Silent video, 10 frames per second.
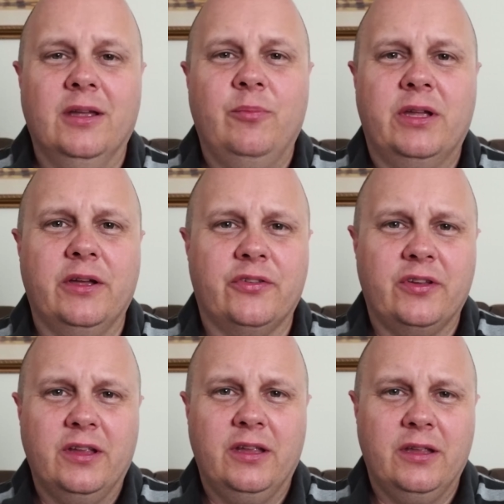because
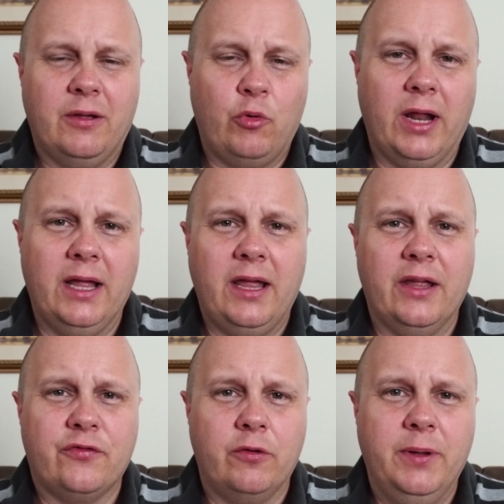when I
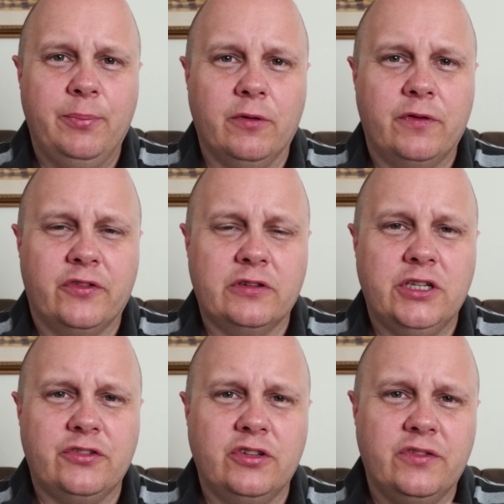asked for people for
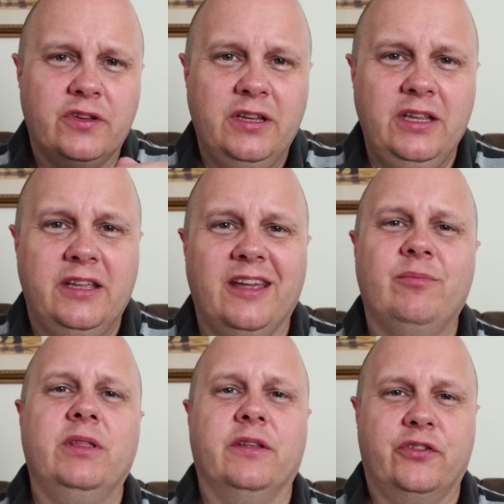suggestions, he
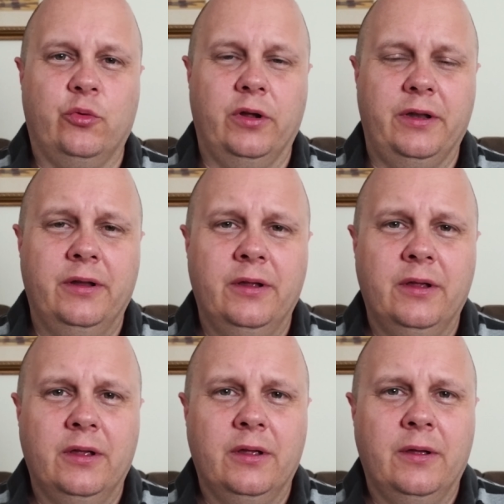gave me this one.
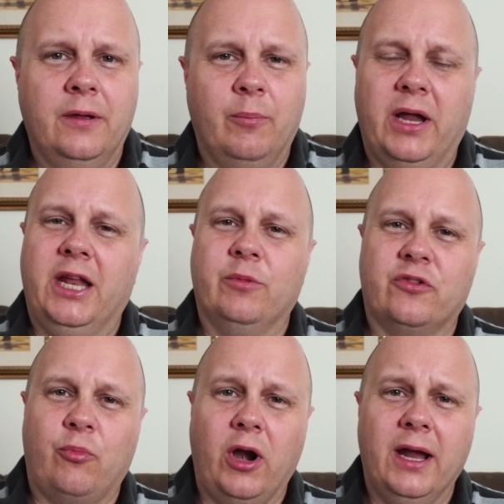My name
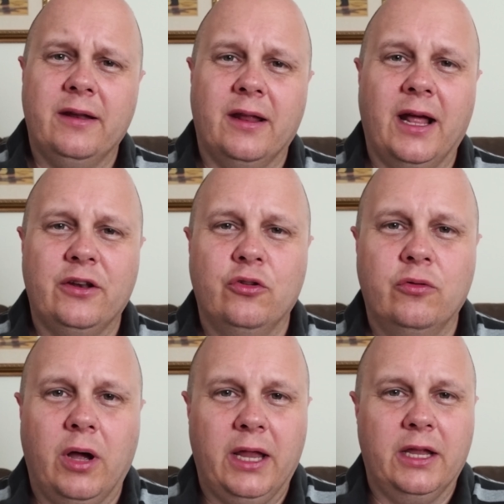is Brad, and I
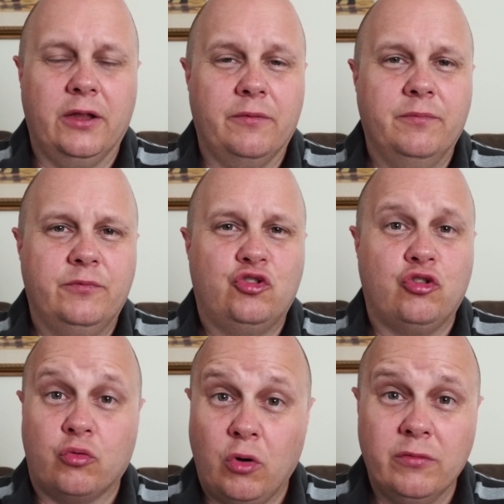do a
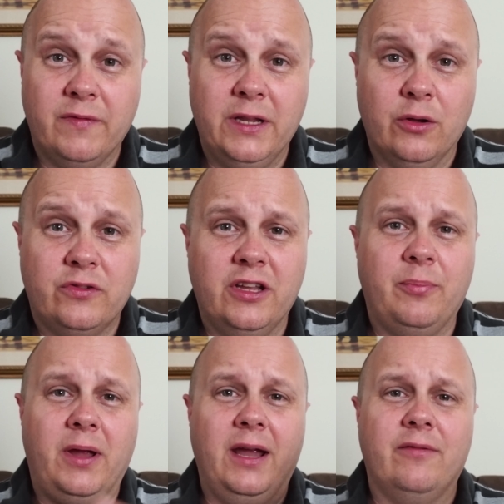drone video
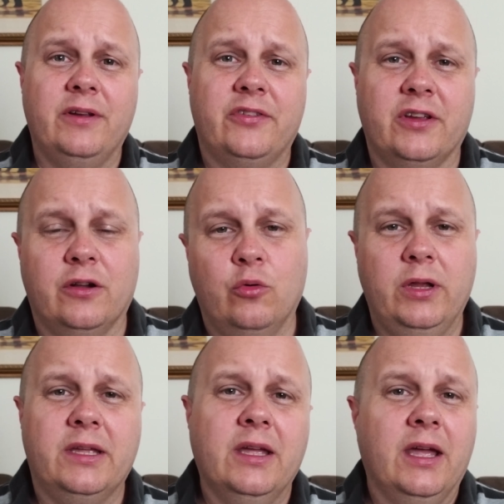tip every single
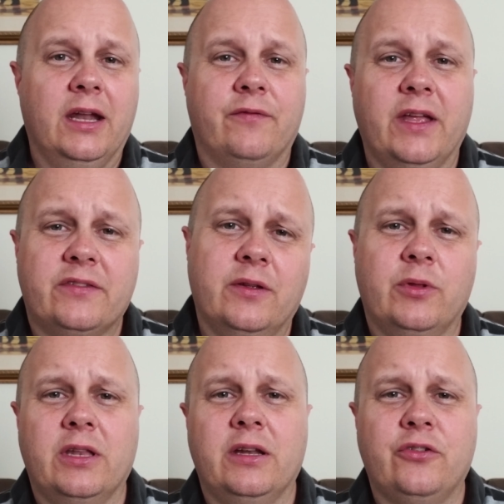week, and if that's
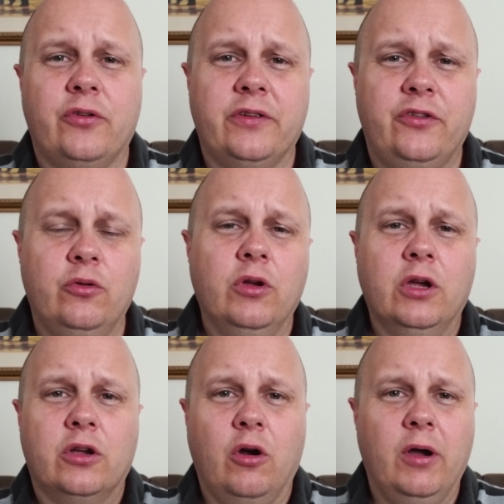something that interests you,
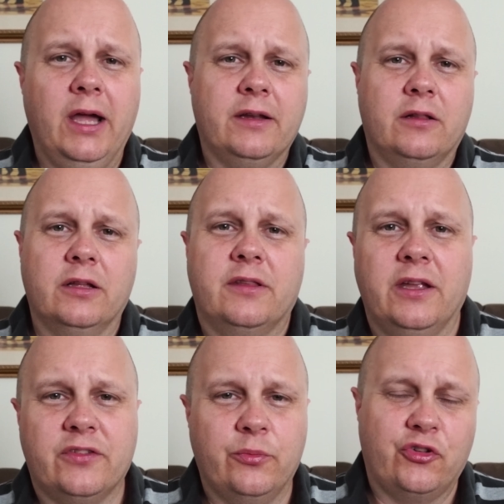go ahead and click
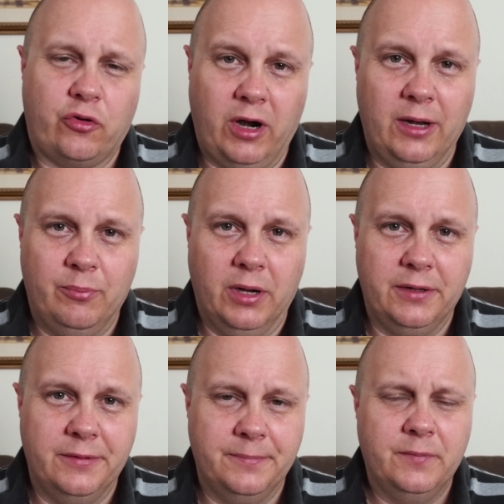that subscribe button.